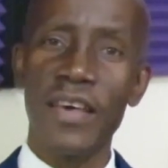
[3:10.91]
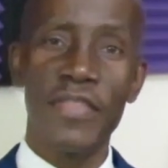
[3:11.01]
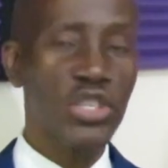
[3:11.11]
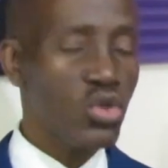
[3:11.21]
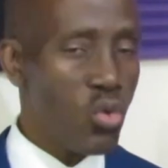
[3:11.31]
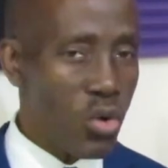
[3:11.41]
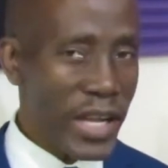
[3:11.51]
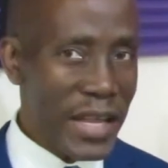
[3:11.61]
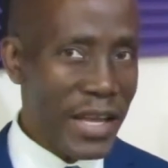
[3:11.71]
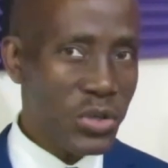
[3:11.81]
the two
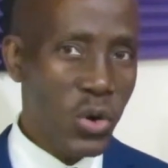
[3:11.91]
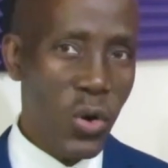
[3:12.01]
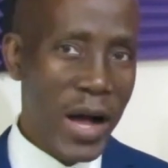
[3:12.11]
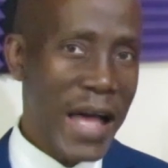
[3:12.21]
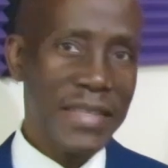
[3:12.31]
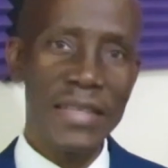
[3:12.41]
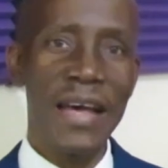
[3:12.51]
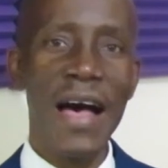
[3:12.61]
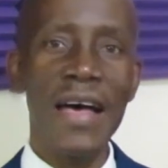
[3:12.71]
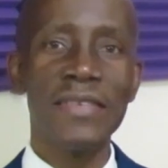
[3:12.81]
cannot go hand in
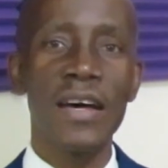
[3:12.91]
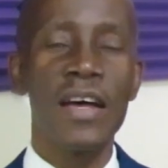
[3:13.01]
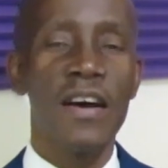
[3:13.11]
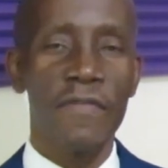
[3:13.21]
hand